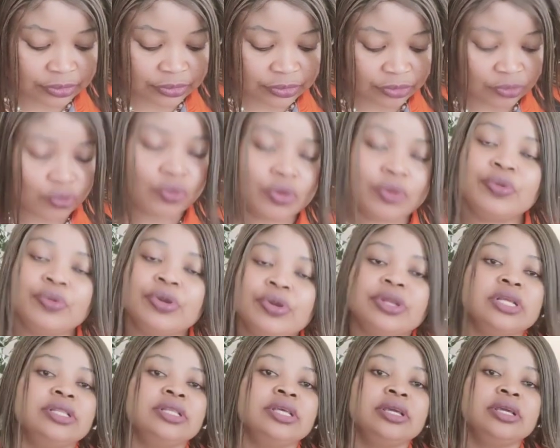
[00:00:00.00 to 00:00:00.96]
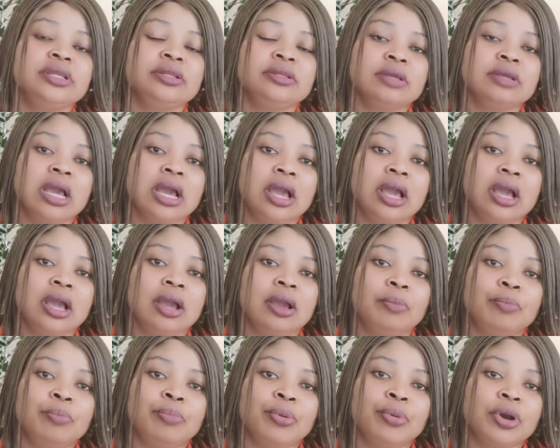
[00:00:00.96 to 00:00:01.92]
we'll be needing
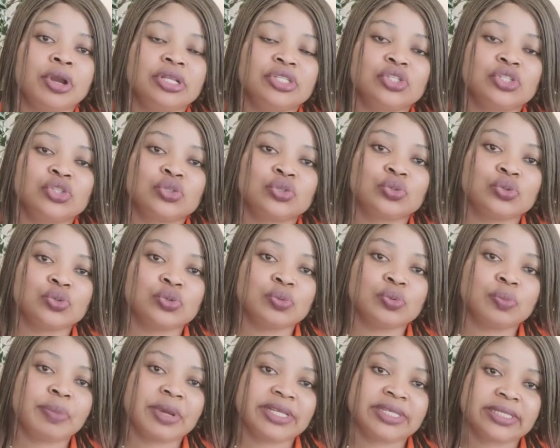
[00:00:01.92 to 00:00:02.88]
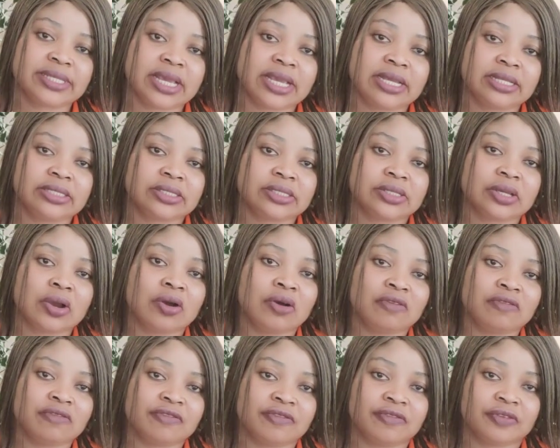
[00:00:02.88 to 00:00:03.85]
0.2%
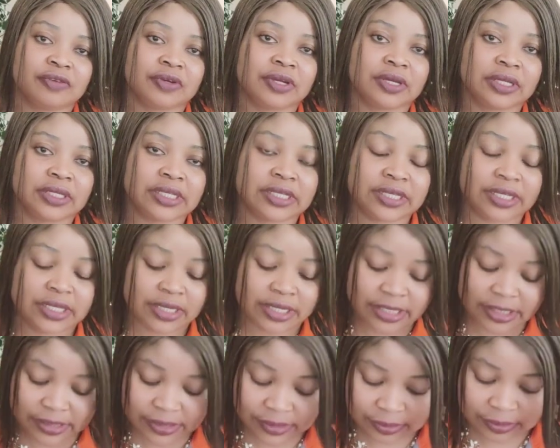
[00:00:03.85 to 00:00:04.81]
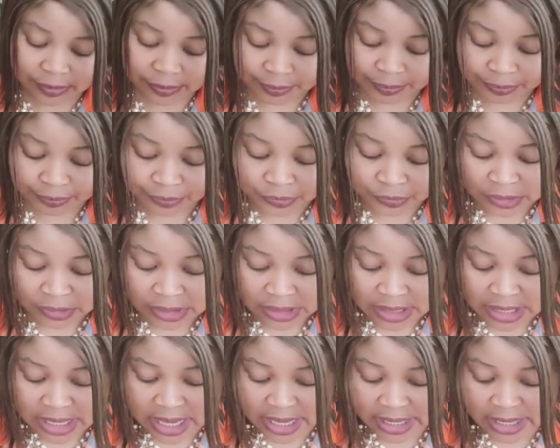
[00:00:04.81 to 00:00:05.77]
of the chelator.
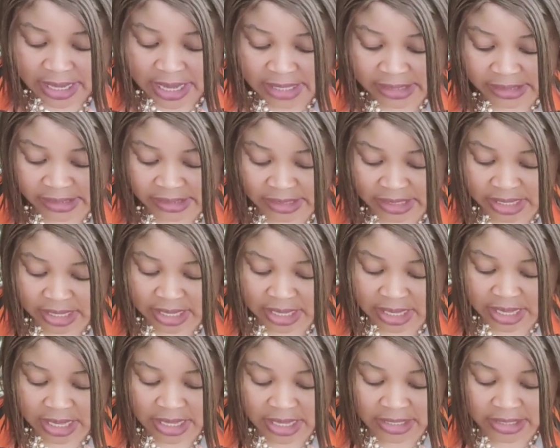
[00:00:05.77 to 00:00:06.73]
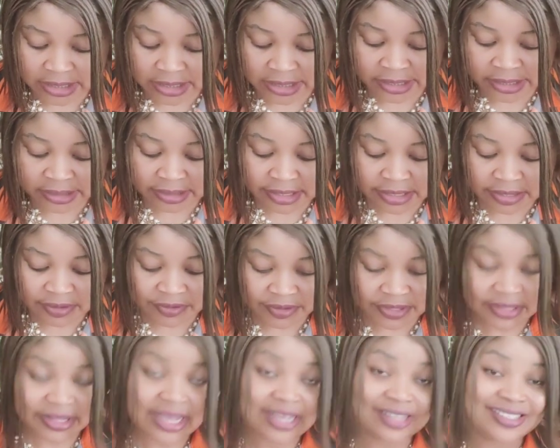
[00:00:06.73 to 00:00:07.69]
The next
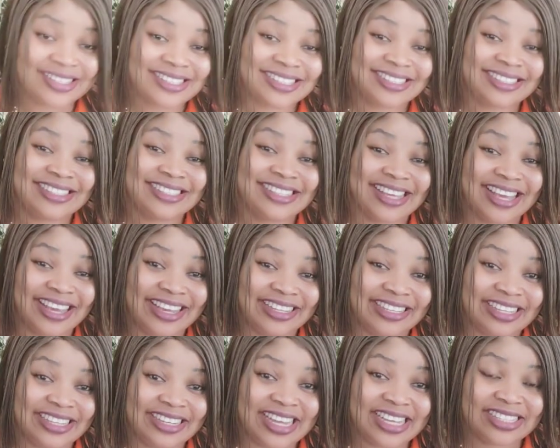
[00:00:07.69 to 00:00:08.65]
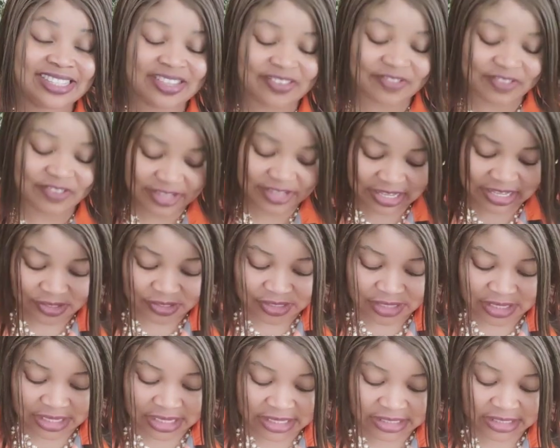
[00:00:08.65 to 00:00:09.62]
ingredient on the
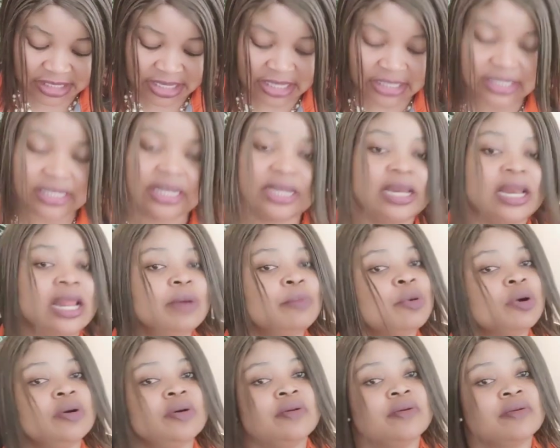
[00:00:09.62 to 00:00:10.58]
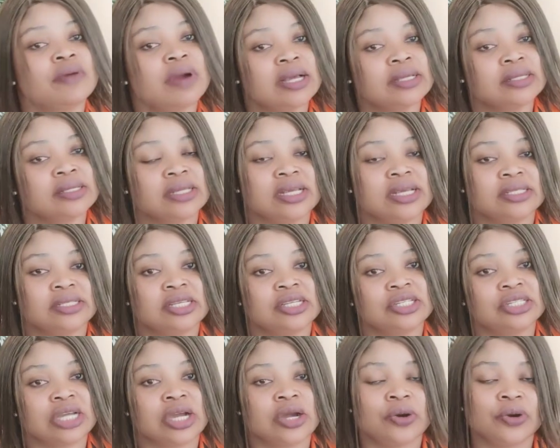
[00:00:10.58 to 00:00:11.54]
list is lemongrass
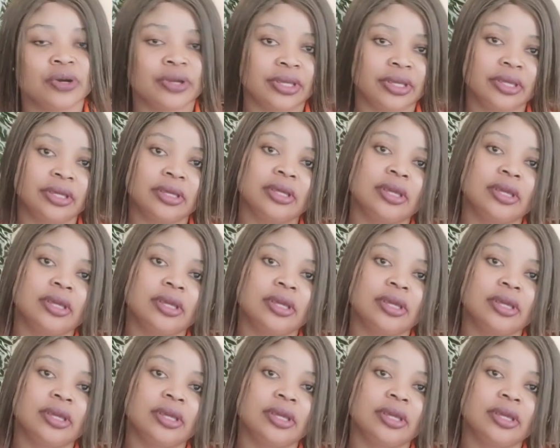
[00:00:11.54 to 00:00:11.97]
essential oil.